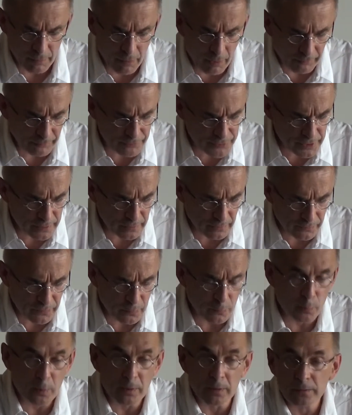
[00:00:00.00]
origin of
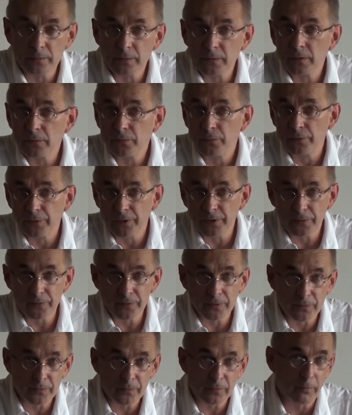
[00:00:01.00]
the world, for instance,